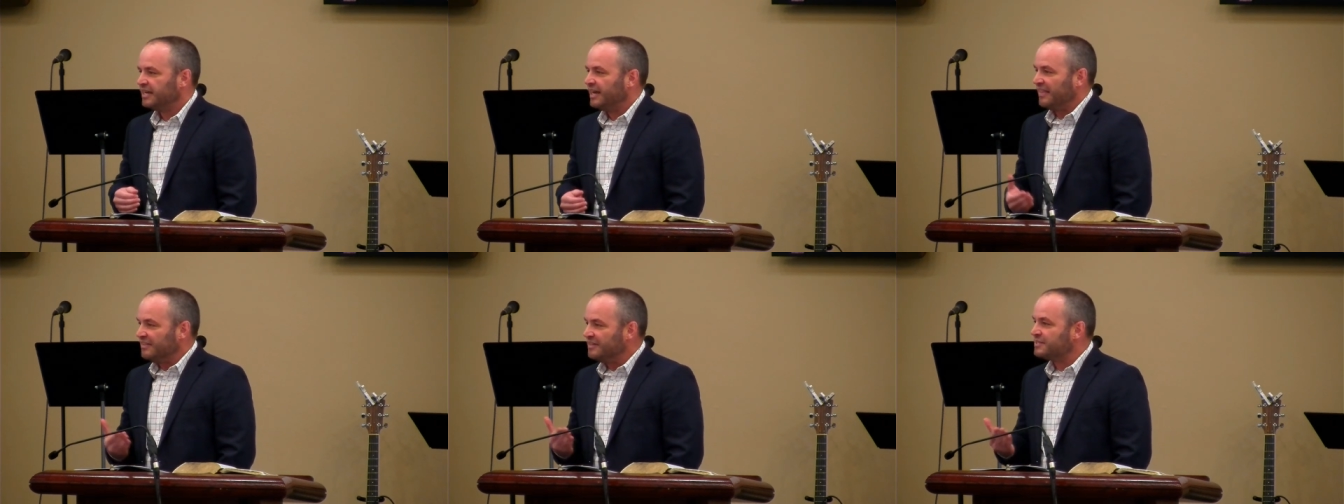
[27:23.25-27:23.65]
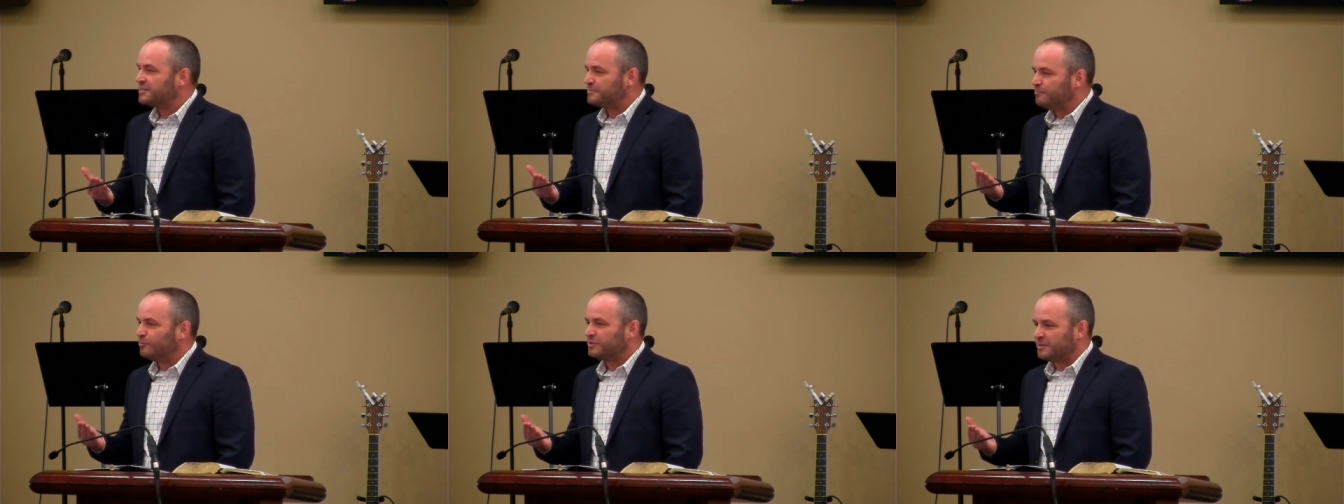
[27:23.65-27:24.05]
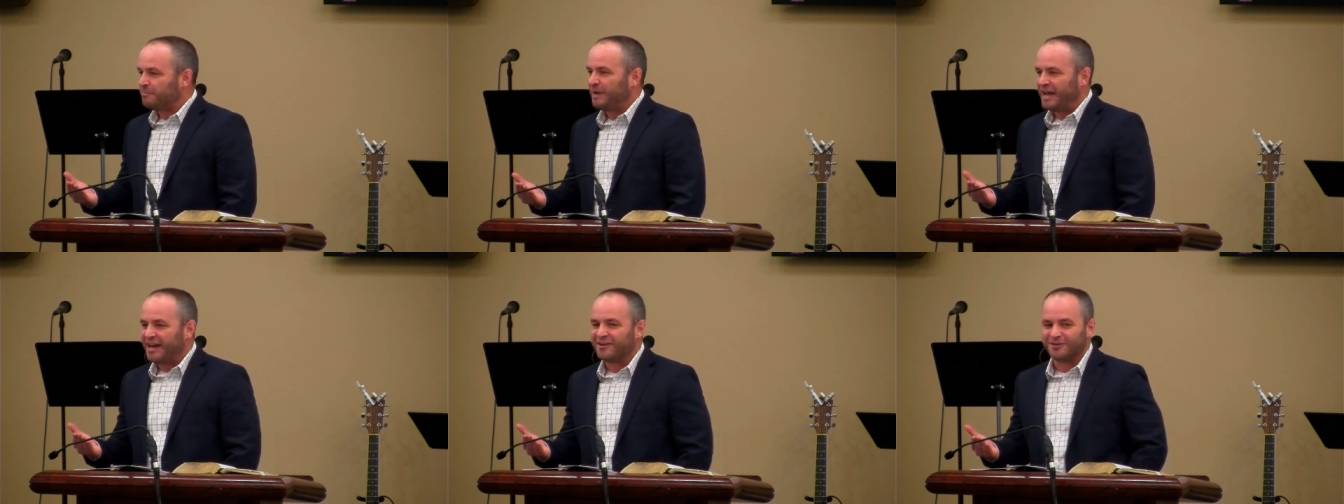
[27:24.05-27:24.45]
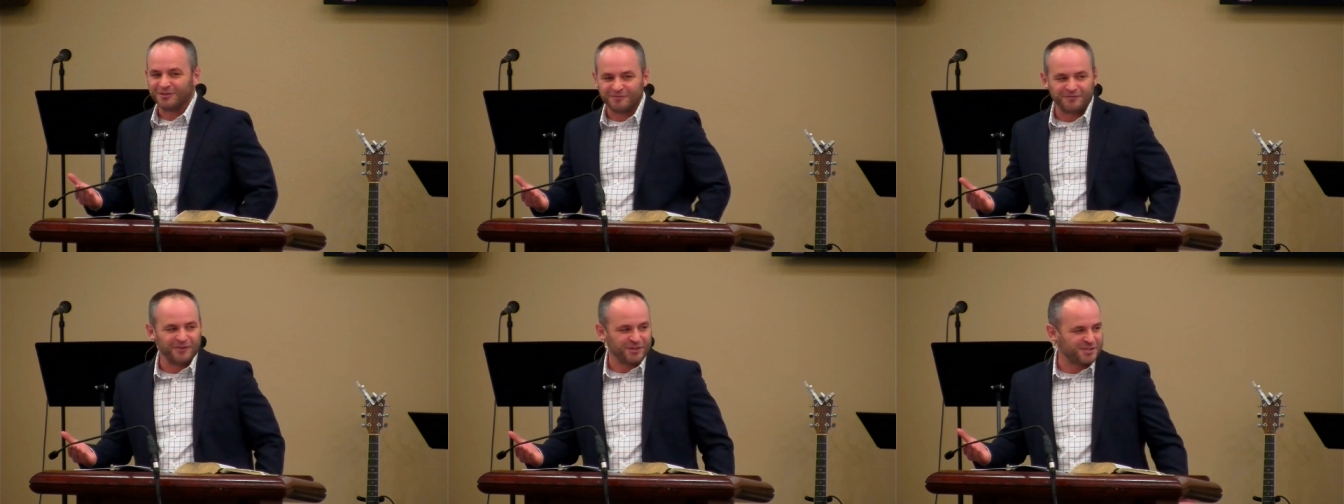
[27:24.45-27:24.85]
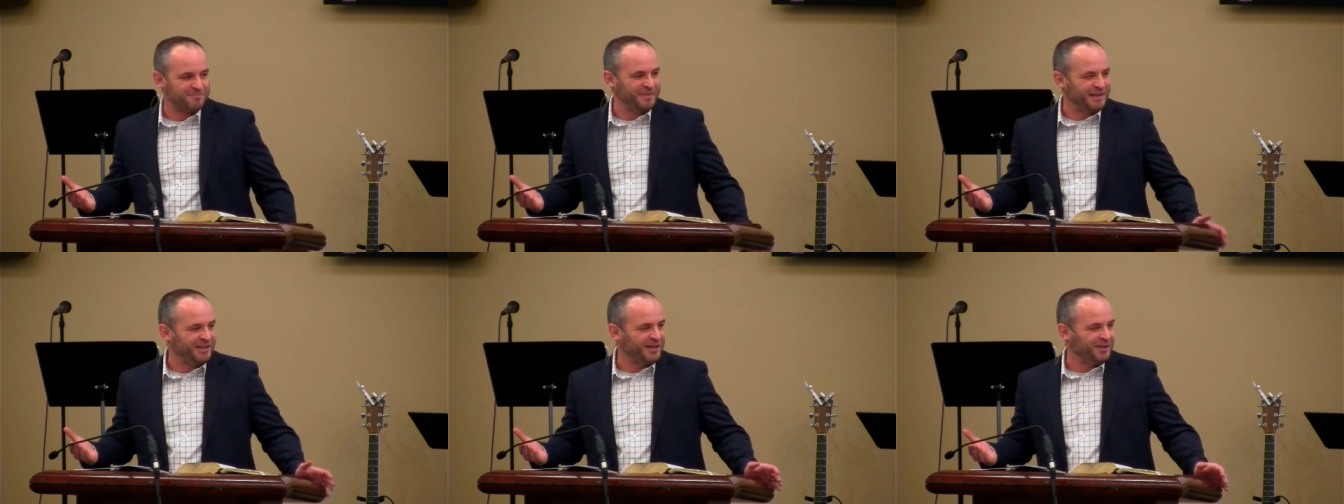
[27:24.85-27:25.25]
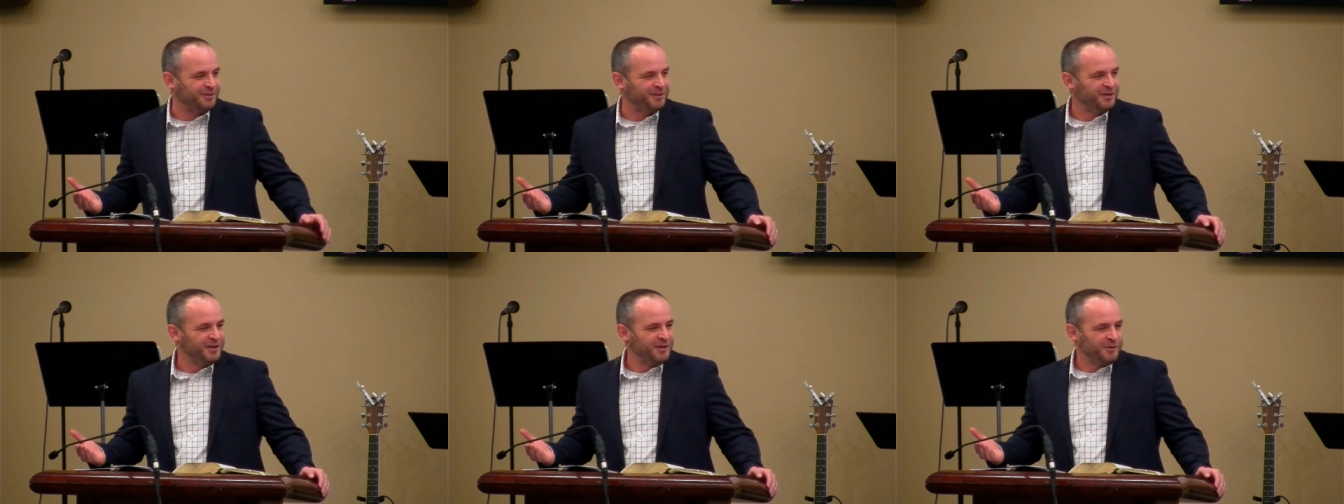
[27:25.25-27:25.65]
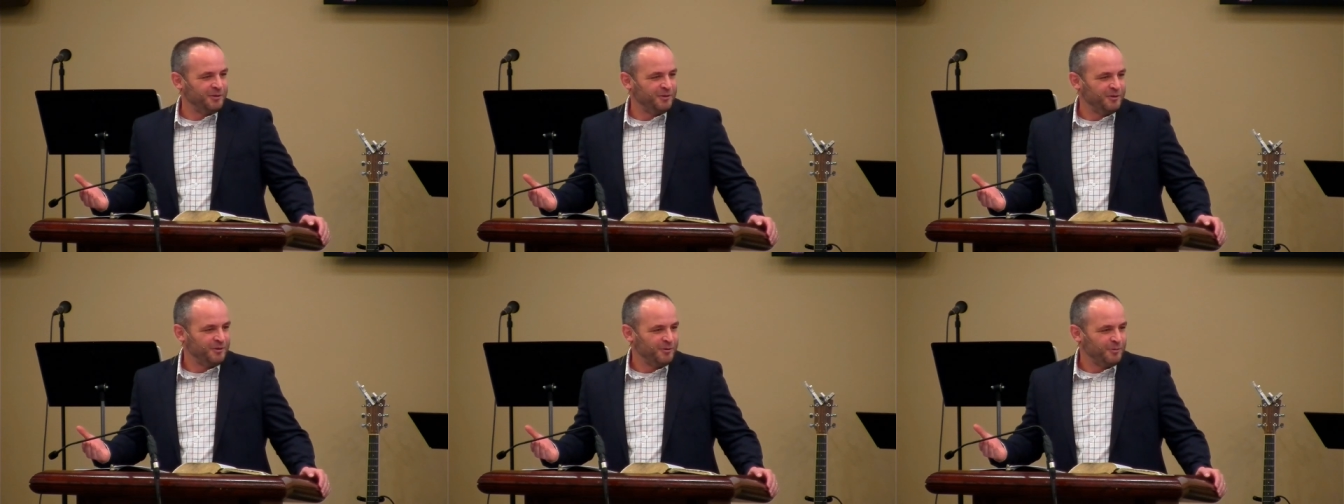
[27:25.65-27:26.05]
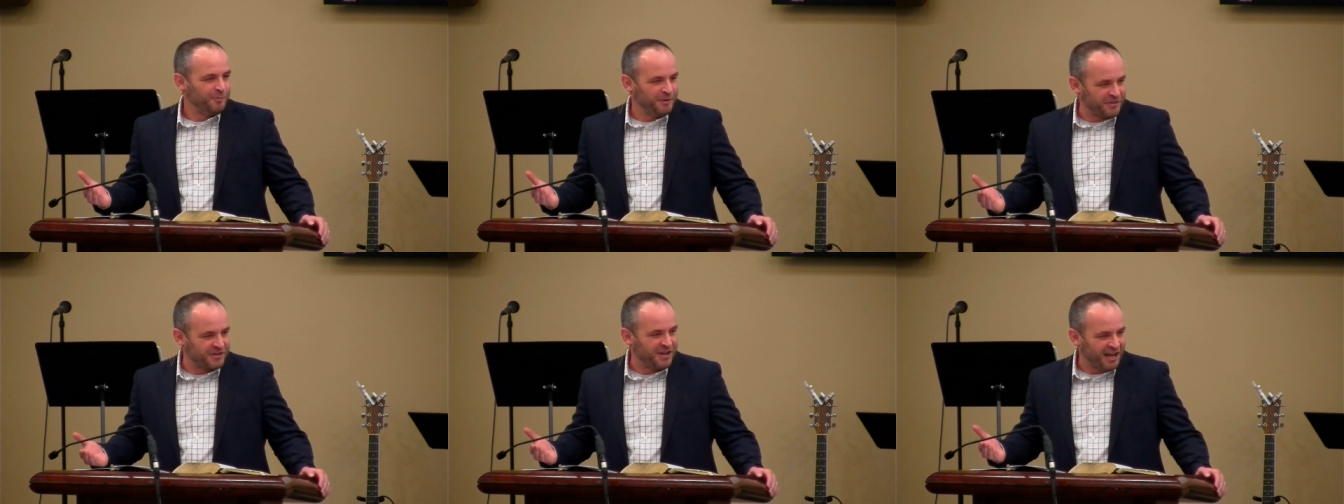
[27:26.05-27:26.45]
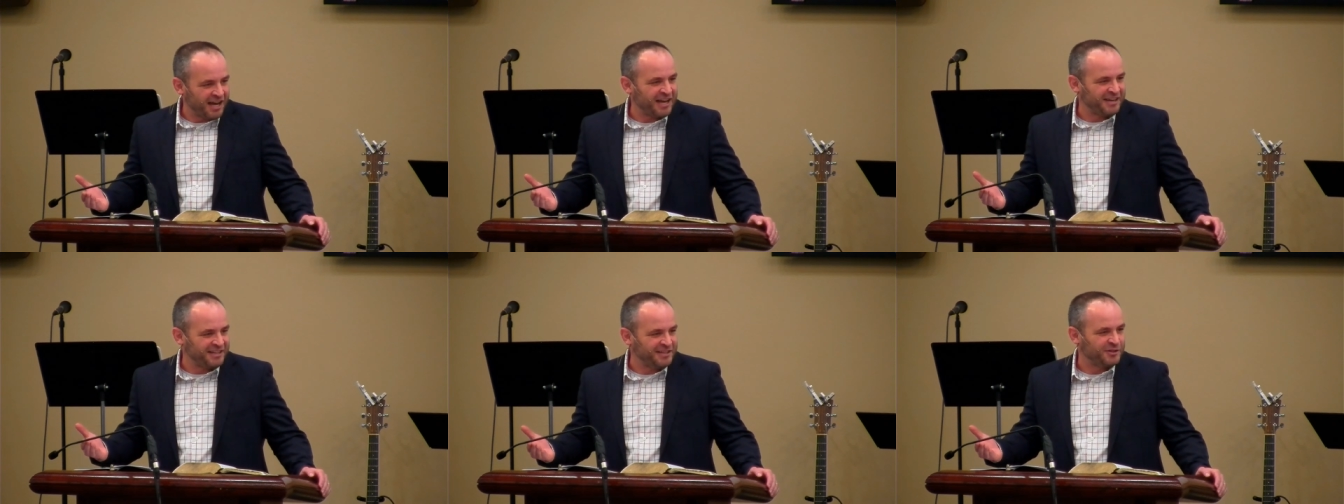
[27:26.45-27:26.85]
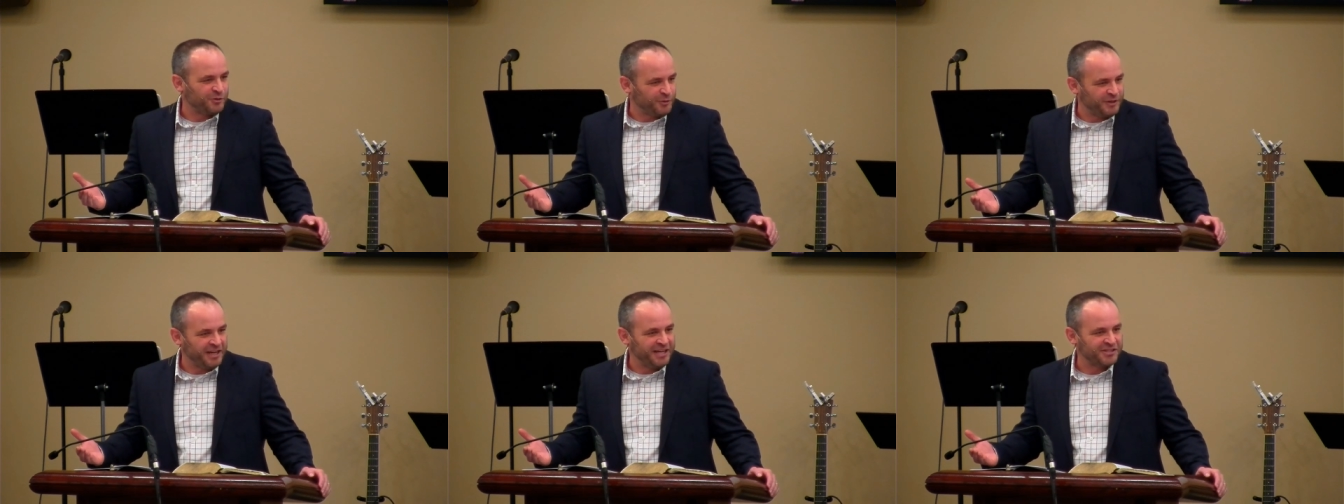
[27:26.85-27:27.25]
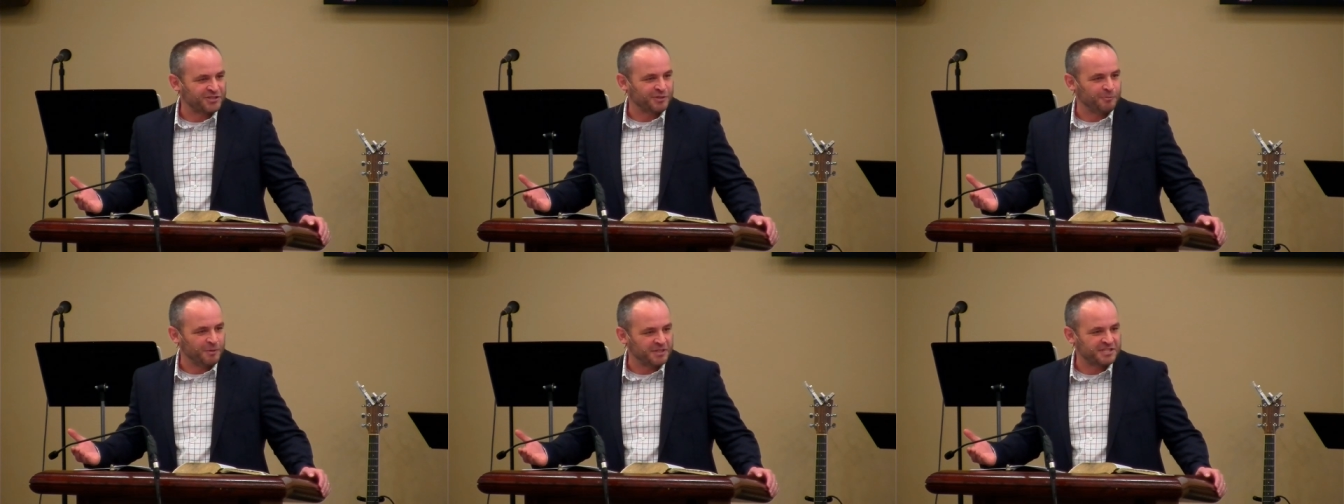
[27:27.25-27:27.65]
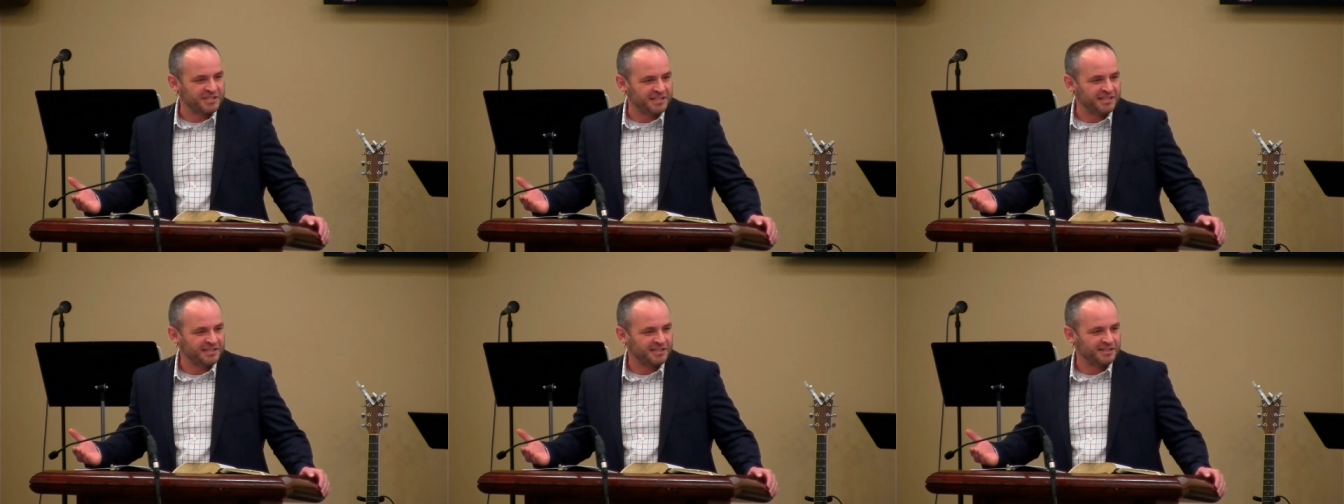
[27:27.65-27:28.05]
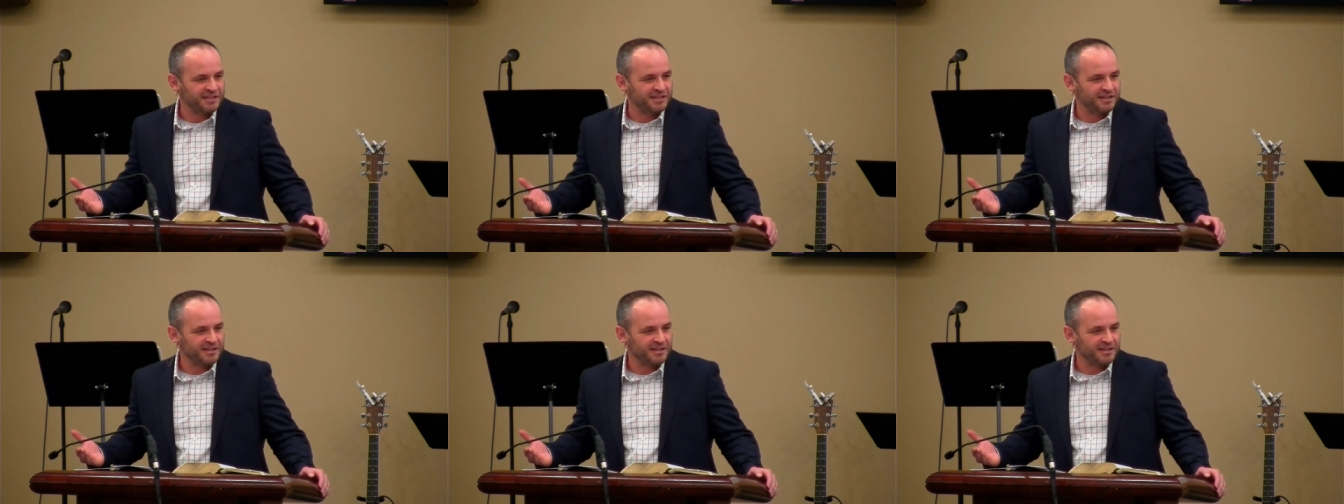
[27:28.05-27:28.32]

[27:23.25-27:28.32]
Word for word: And this was a pattern first begun with God in creation, wasn't it?